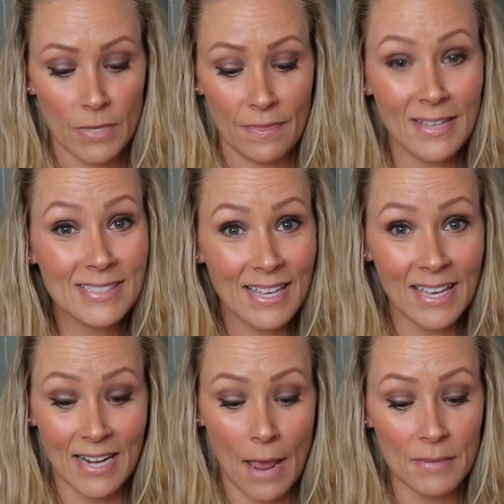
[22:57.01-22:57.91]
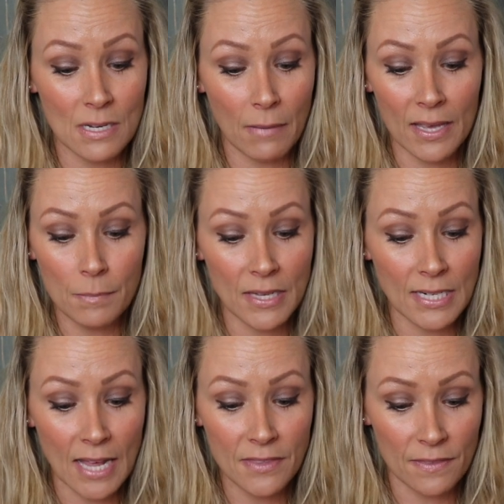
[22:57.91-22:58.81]
That's it. I mean, in my opinion,
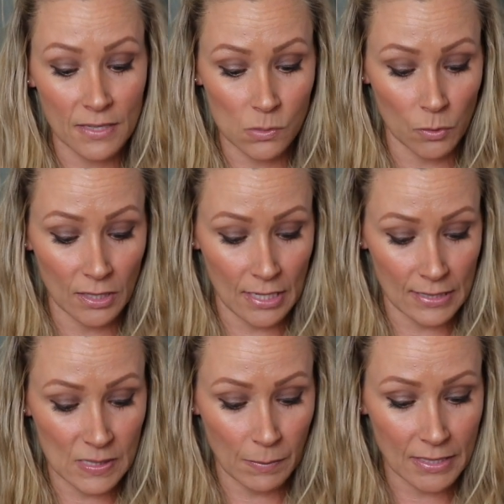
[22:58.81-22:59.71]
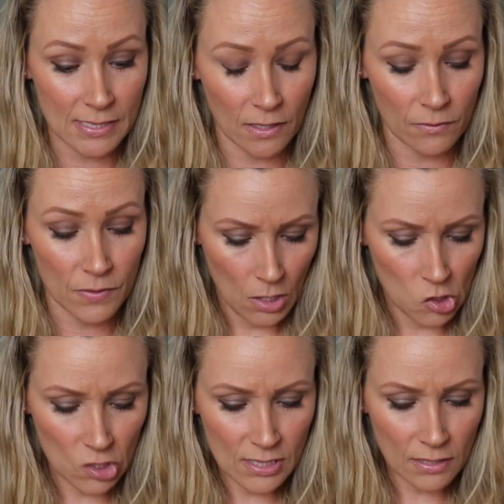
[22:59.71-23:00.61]
I think that's really inexpensive.
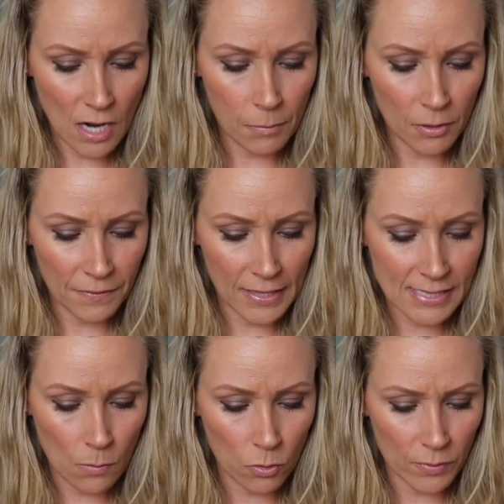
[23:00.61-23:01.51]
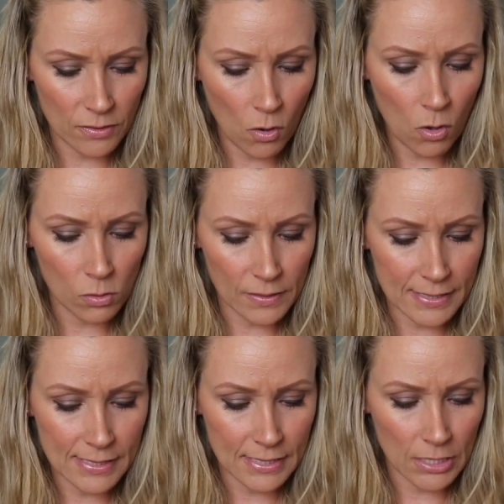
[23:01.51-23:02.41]
Just a couple of things. I won't read the whole
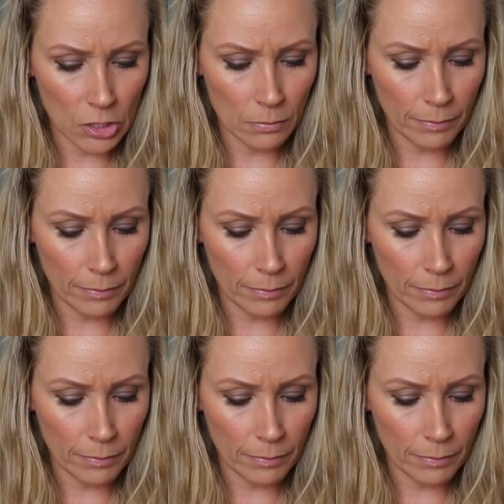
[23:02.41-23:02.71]
list here,